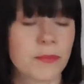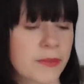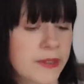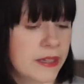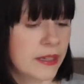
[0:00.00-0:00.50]

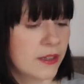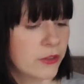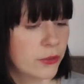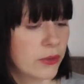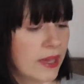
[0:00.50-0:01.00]
sticking
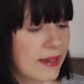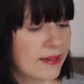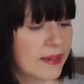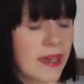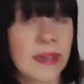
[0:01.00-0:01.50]
to
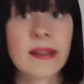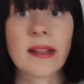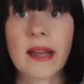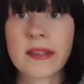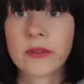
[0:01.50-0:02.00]
Yankee
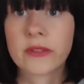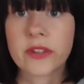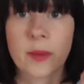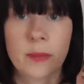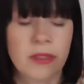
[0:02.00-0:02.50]
Candle, I
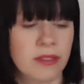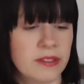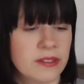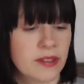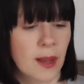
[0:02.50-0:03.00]
used up
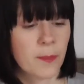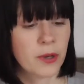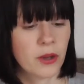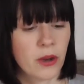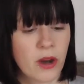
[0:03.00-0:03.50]
this
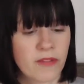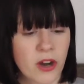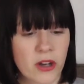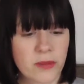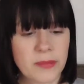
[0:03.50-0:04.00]
sampler of
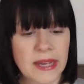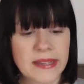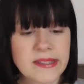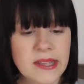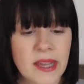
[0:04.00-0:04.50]
Autumn
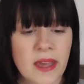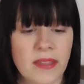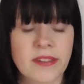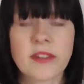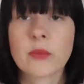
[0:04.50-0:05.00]
Night.
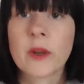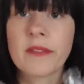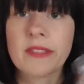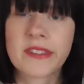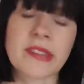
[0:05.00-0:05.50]
This is one
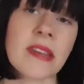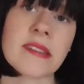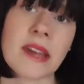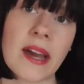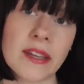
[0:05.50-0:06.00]
of the
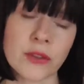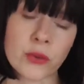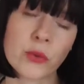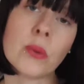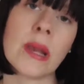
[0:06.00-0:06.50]
scents I
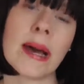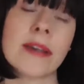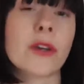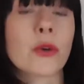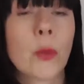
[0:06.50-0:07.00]
do
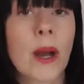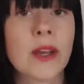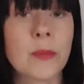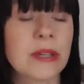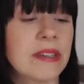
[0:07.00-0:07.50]
like
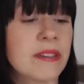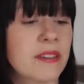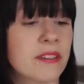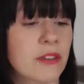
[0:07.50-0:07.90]
quite a bit.